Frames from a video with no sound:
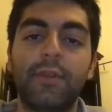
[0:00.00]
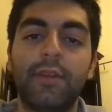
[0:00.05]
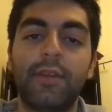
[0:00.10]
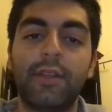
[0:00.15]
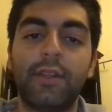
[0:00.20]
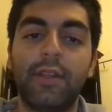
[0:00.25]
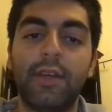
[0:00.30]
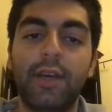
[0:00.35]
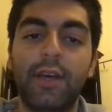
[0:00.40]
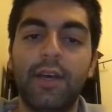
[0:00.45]

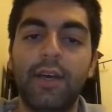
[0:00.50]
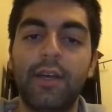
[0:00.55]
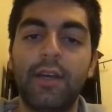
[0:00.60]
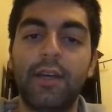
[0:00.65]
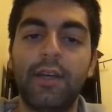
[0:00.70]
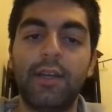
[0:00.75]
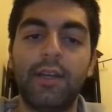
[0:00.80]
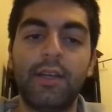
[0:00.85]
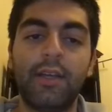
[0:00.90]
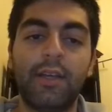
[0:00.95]
like
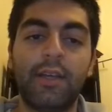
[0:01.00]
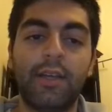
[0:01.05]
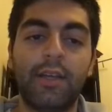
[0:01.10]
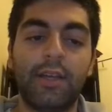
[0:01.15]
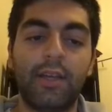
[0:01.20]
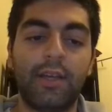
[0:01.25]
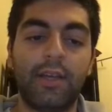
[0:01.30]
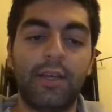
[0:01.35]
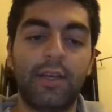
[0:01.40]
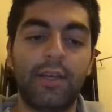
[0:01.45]
that.
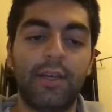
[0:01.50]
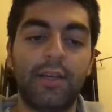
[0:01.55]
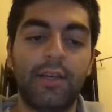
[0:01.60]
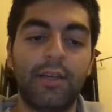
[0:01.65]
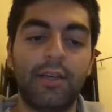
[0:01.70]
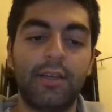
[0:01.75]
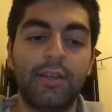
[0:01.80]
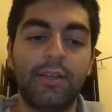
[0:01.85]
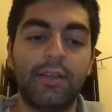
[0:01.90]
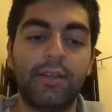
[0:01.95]

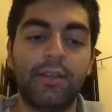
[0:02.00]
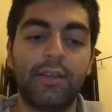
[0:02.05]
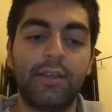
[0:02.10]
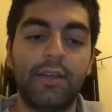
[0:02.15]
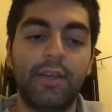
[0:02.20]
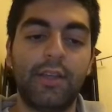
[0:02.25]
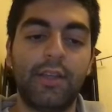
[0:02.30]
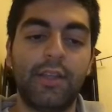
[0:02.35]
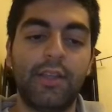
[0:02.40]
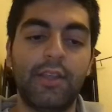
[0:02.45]

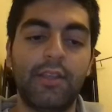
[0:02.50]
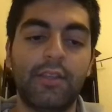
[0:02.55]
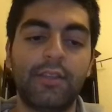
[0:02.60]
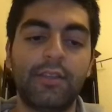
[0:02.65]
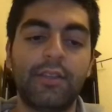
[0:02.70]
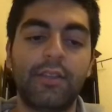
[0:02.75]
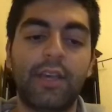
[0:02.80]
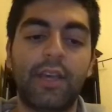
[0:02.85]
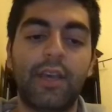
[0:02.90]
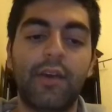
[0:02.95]
And this
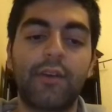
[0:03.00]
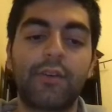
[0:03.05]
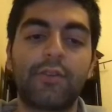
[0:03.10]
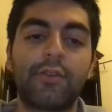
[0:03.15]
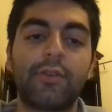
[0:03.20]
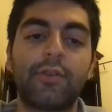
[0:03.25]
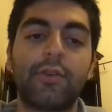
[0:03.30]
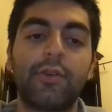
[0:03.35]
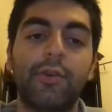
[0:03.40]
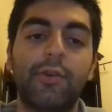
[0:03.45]
is the
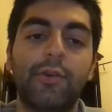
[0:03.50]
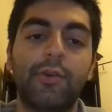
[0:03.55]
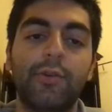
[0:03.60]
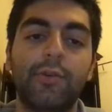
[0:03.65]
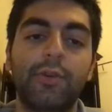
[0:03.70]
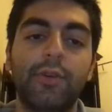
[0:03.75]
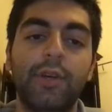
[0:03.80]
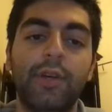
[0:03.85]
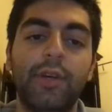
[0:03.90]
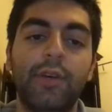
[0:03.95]
character
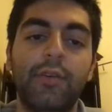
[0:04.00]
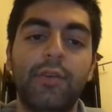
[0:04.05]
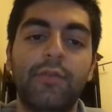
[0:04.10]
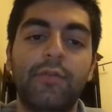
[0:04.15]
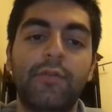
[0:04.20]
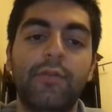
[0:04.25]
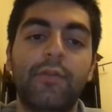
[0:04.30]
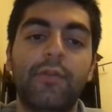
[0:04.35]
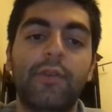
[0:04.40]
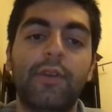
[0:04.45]
code
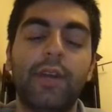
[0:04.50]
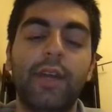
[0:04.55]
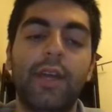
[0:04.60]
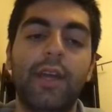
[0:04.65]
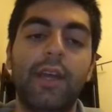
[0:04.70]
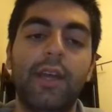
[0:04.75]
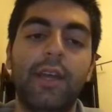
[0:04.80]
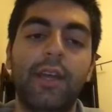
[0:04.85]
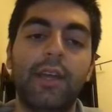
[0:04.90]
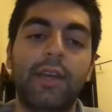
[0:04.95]
for
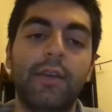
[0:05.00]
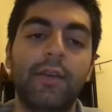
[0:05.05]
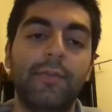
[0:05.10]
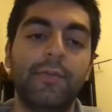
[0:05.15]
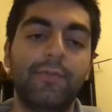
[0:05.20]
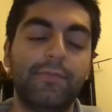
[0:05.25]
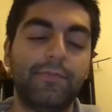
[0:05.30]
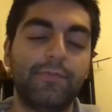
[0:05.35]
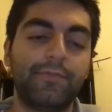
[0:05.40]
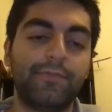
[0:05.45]
a
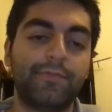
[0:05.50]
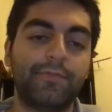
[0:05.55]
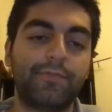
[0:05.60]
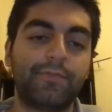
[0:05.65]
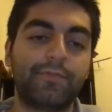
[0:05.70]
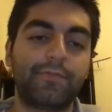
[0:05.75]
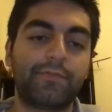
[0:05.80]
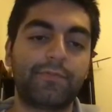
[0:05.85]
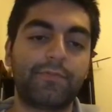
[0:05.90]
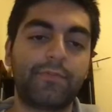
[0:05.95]

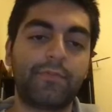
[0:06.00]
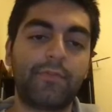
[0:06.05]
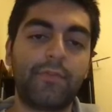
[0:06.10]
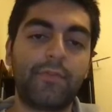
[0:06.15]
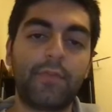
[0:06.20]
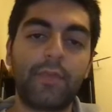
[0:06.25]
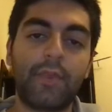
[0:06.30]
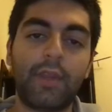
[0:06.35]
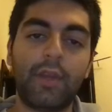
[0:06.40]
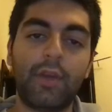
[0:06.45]

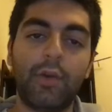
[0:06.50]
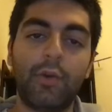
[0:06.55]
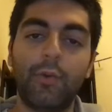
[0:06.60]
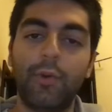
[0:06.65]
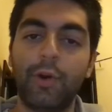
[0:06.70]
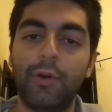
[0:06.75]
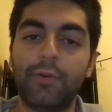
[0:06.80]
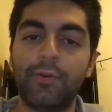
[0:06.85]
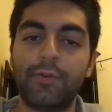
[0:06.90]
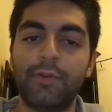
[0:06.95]

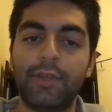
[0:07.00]
quote,